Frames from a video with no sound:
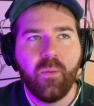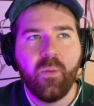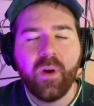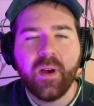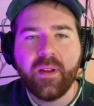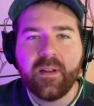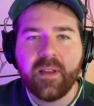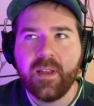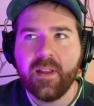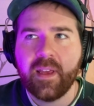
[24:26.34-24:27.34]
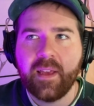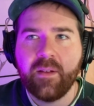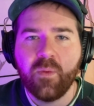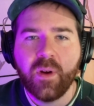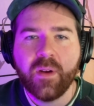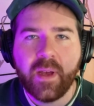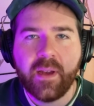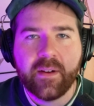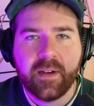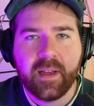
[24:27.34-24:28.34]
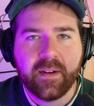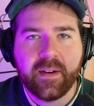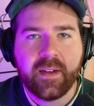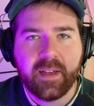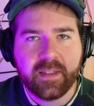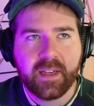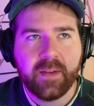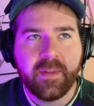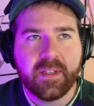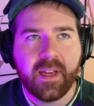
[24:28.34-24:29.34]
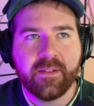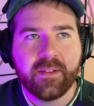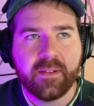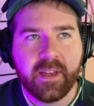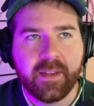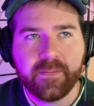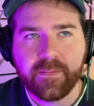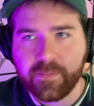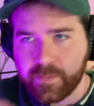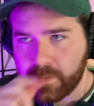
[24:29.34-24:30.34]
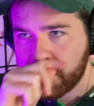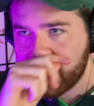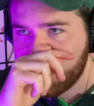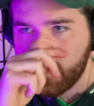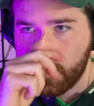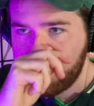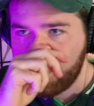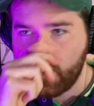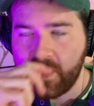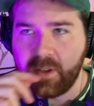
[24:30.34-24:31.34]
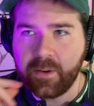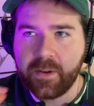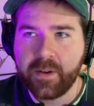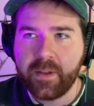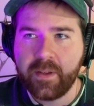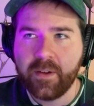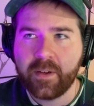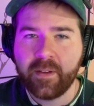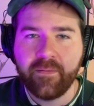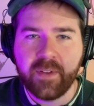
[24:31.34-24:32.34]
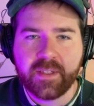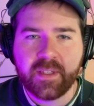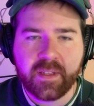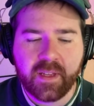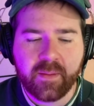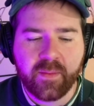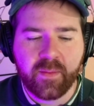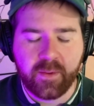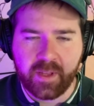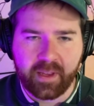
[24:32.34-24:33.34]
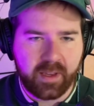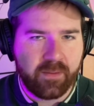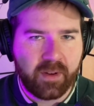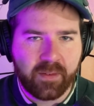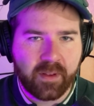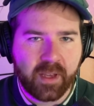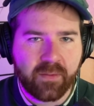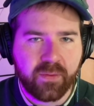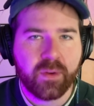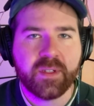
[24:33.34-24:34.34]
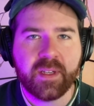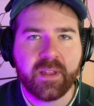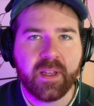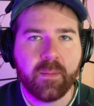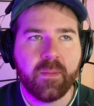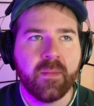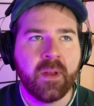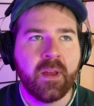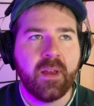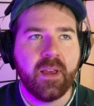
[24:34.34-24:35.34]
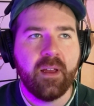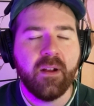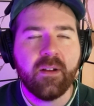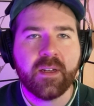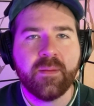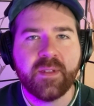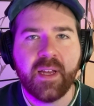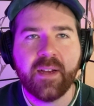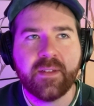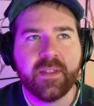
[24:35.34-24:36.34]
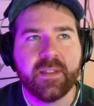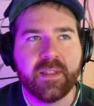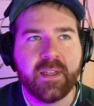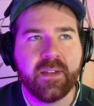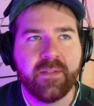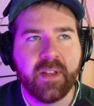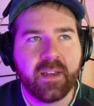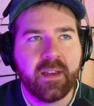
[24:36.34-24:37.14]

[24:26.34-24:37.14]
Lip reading: in one way or another, it's coming down to like you're convincing them, like even if you're like forcing them, it all comes down to this thing of like